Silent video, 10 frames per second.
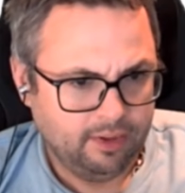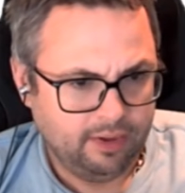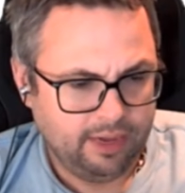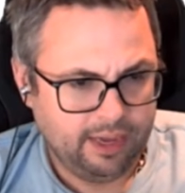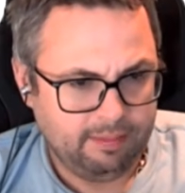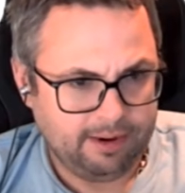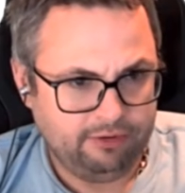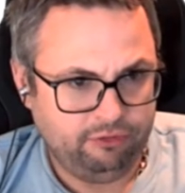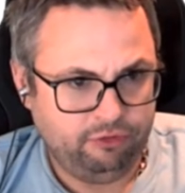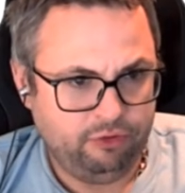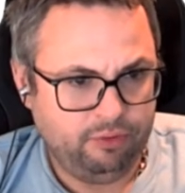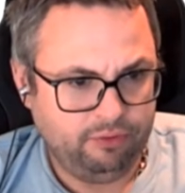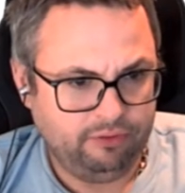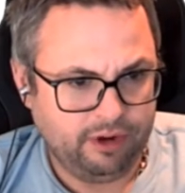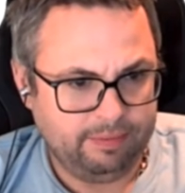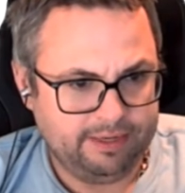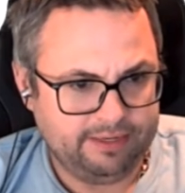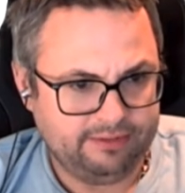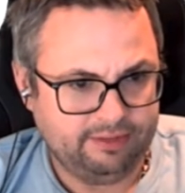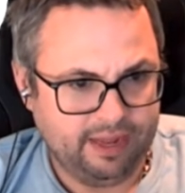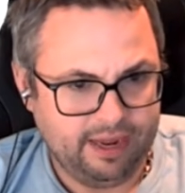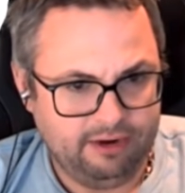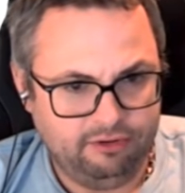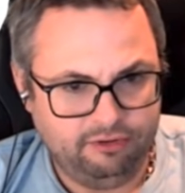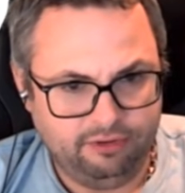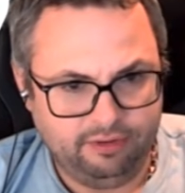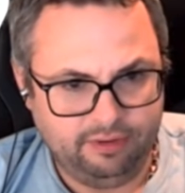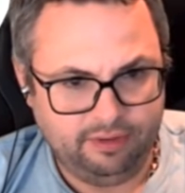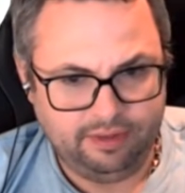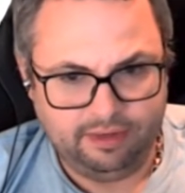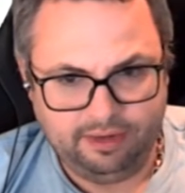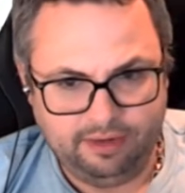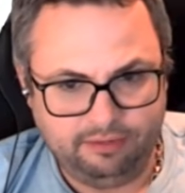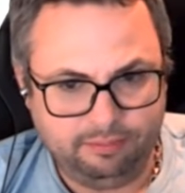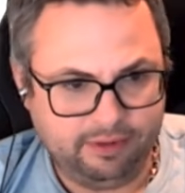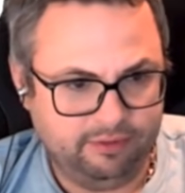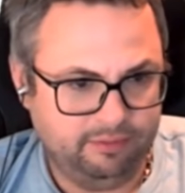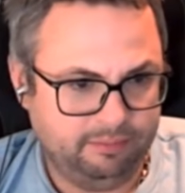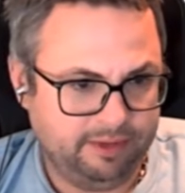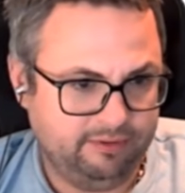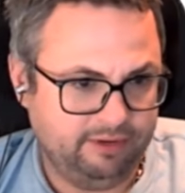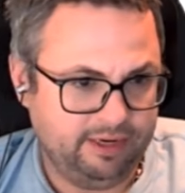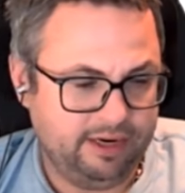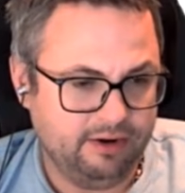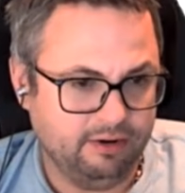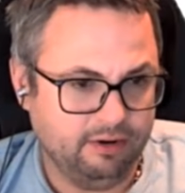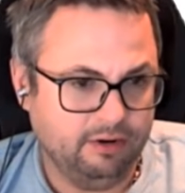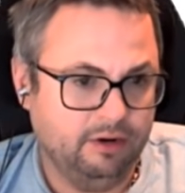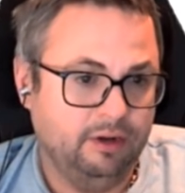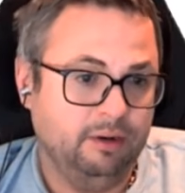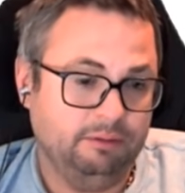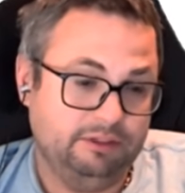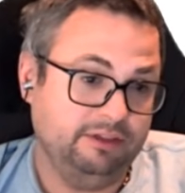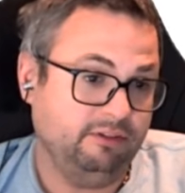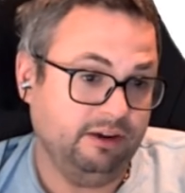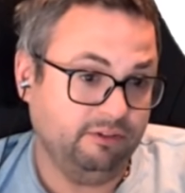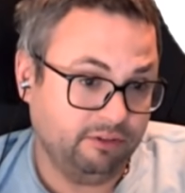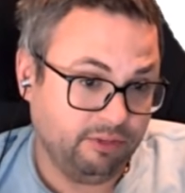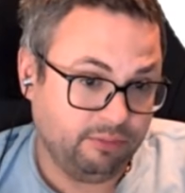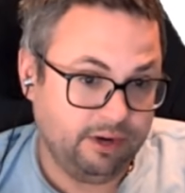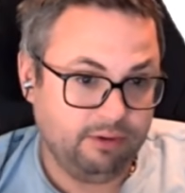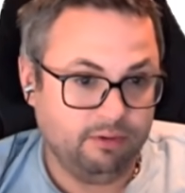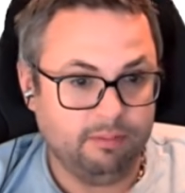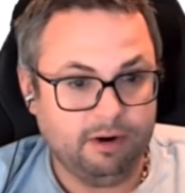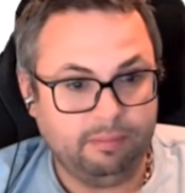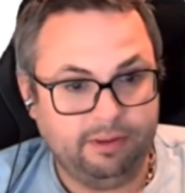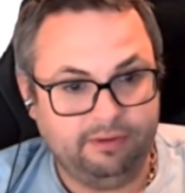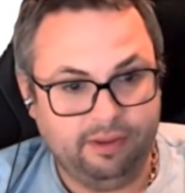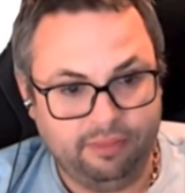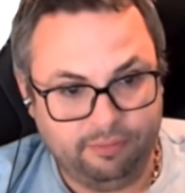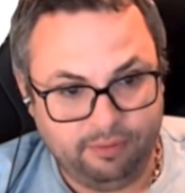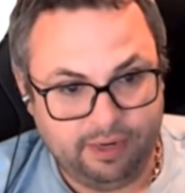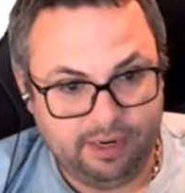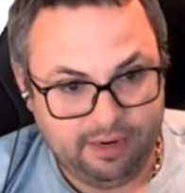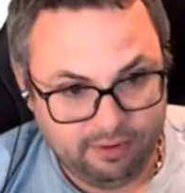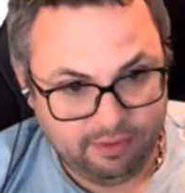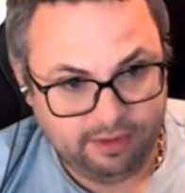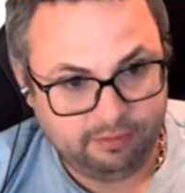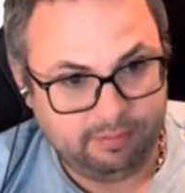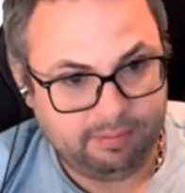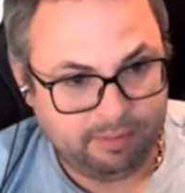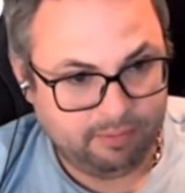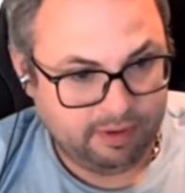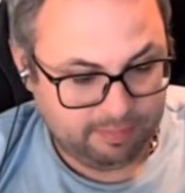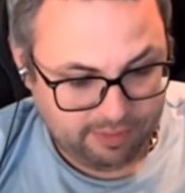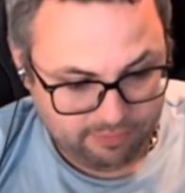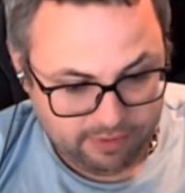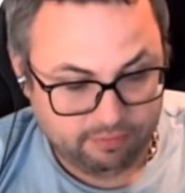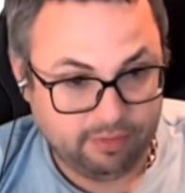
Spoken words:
Okay, my 2 has now been dislodged and hence placed here, which dislodges a 3 corner mark, placing a 3 here. That gives me my 1 and my 3 over